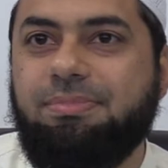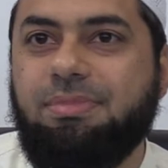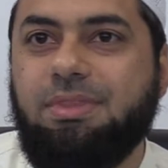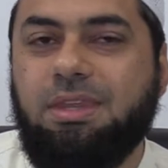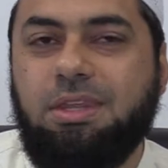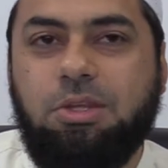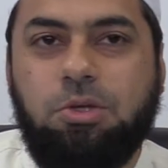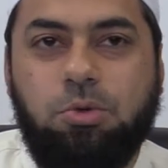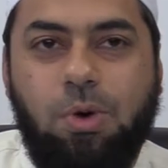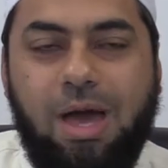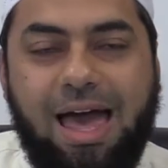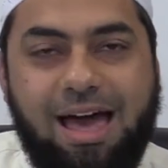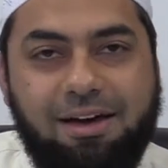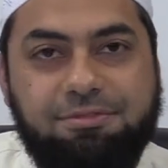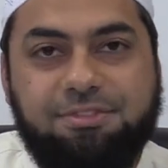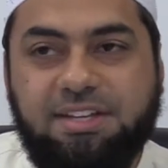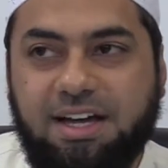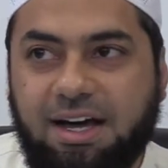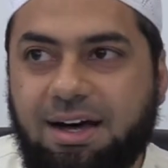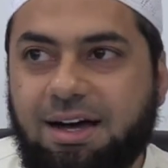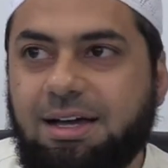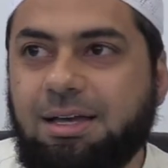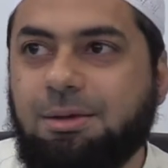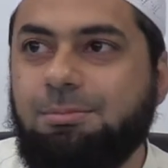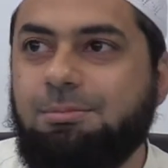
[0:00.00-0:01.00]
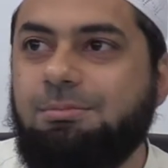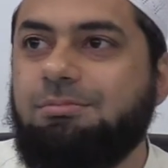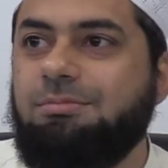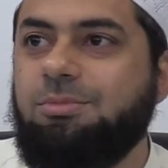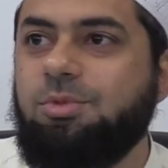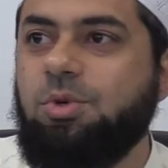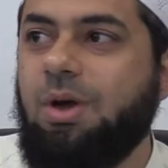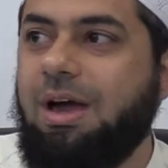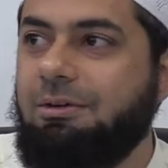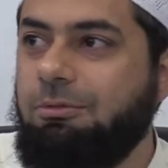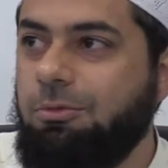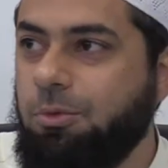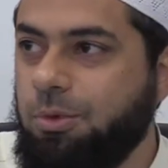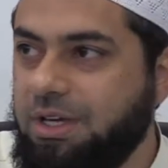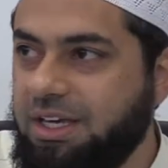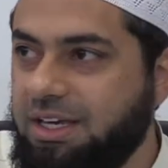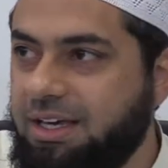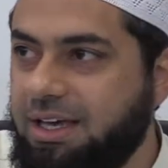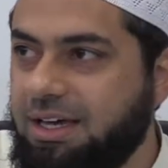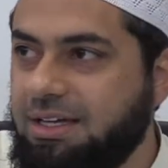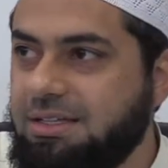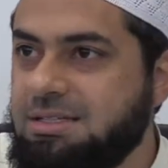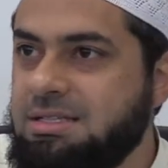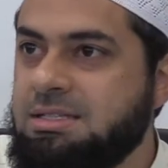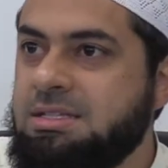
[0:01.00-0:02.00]
You have time. You have
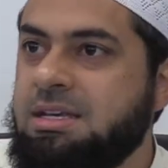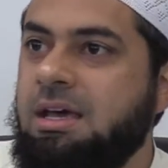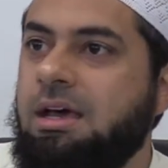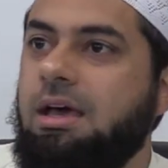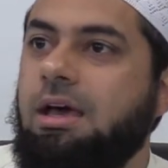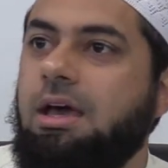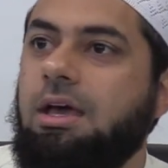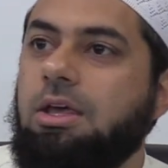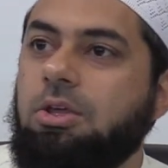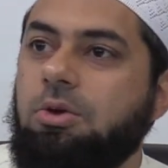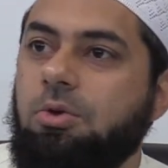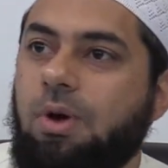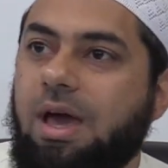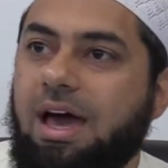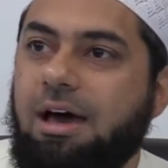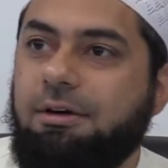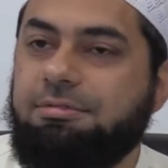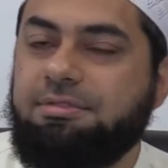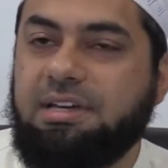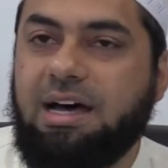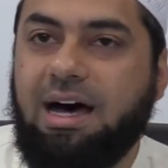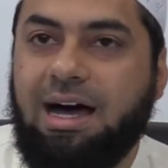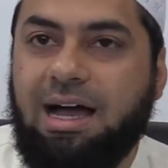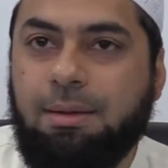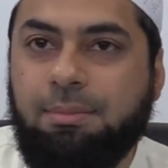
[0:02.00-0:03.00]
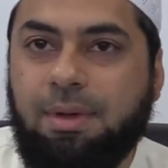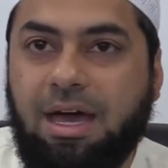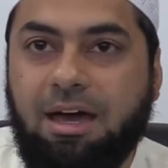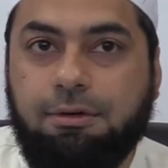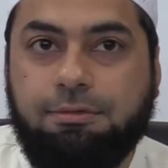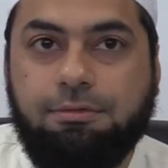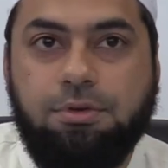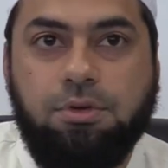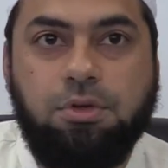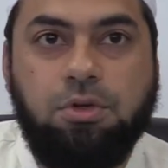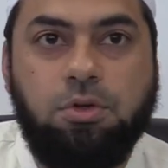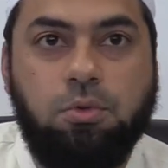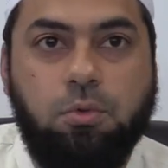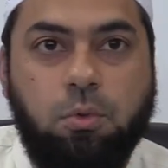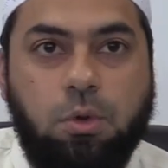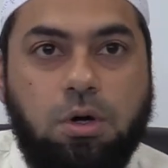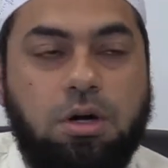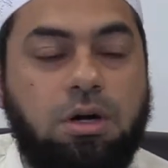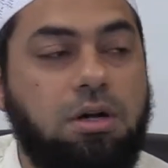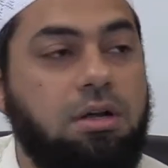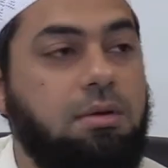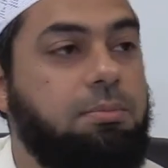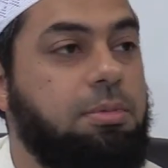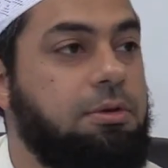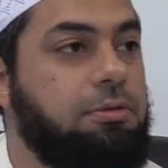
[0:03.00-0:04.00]
weekends. You have time after your
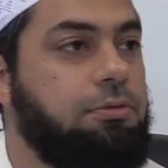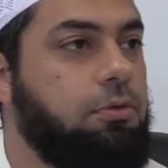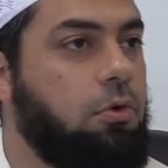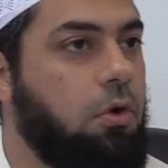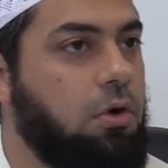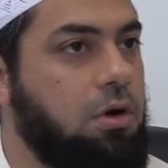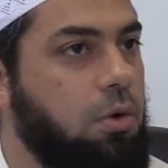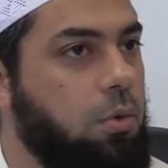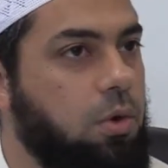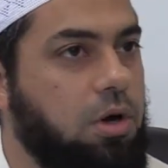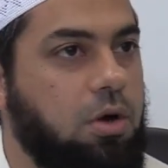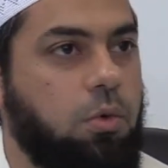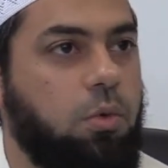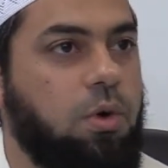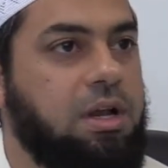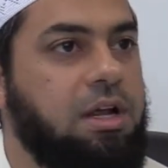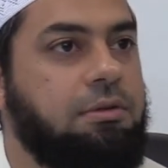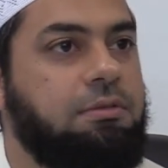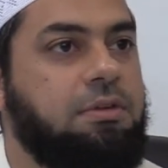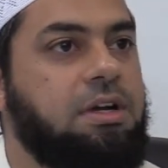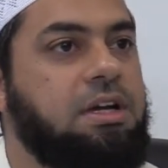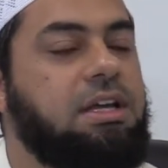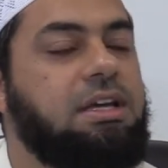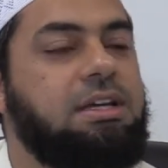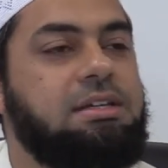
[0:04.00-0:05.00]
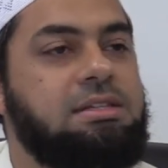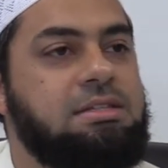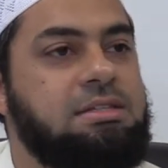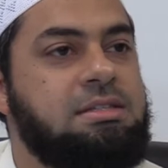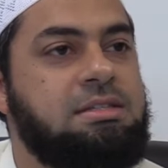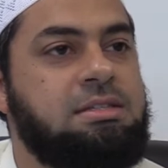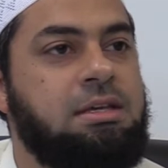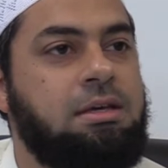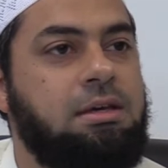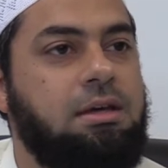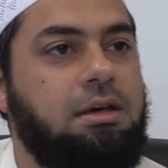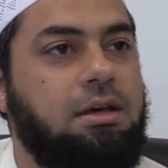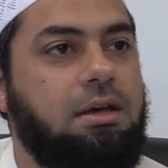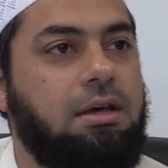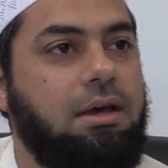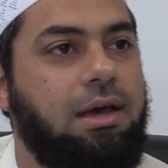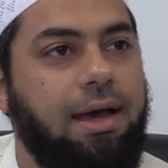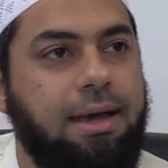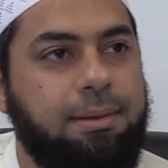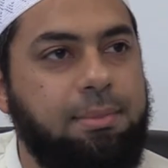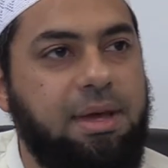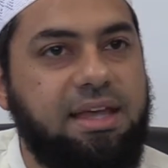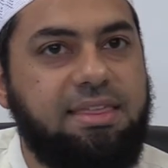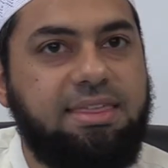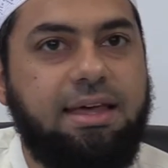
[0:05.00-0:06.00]
work, before your work, whatever it is. And
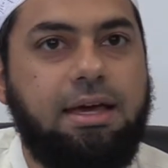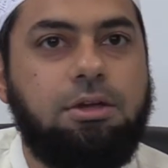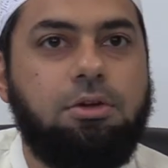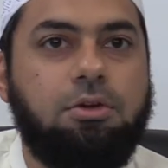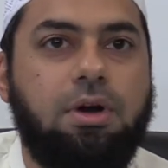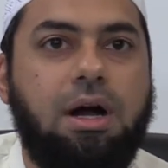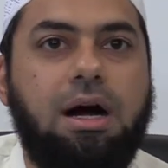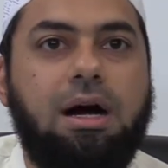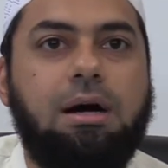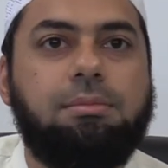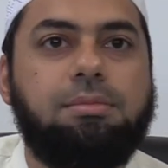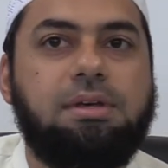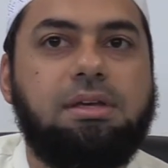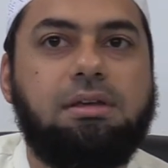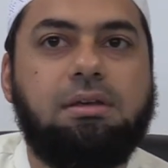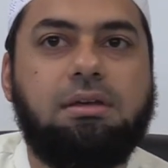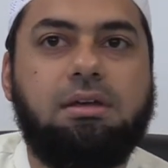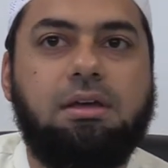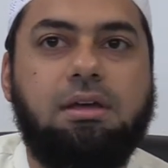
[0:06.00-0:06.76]
make that your hobby.